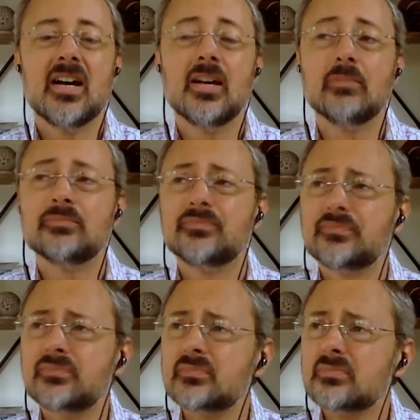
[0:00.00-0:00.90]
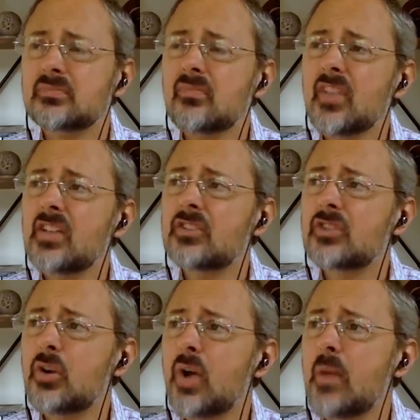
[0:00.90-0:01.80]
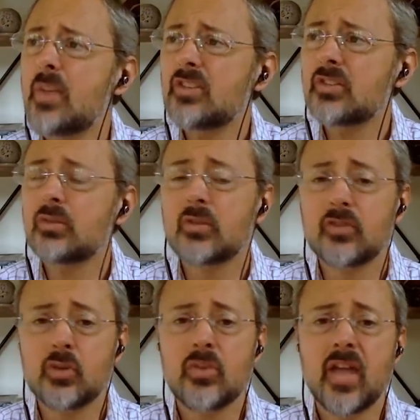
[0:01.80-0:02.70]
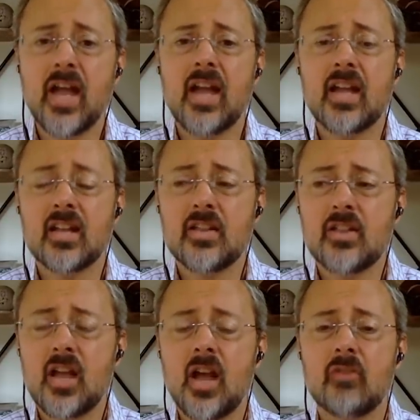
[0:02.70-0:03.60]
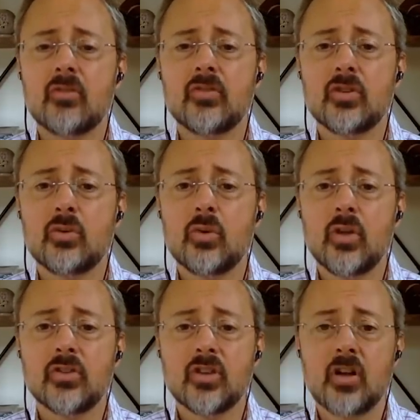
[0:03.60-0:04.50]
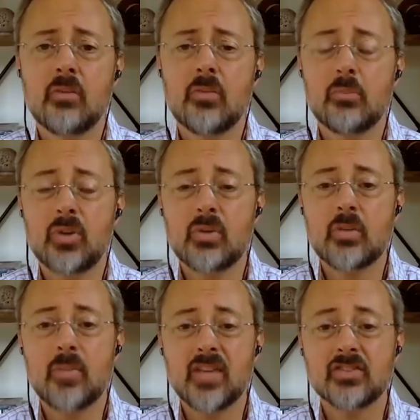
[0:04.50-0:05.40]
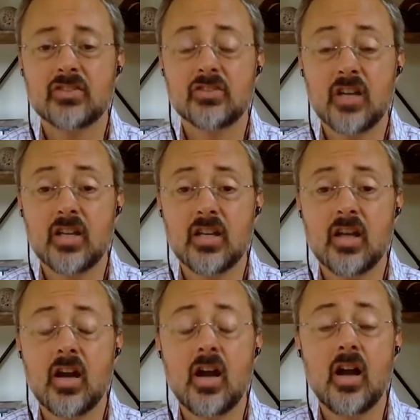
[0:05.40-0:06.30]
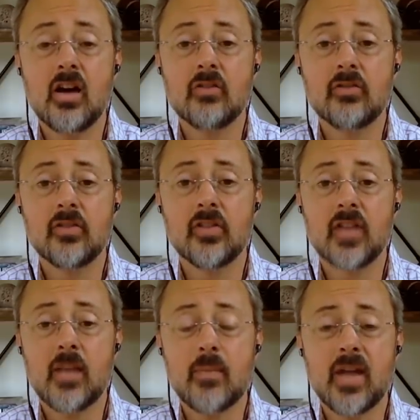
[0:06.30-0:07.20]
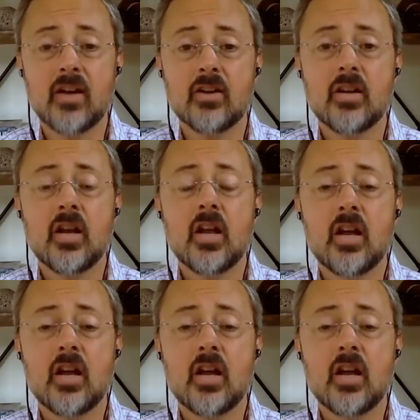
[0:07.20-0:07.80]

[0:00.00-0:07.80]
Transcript: Um, so I basically review that, and then I review some, uh, probably the best study of that matter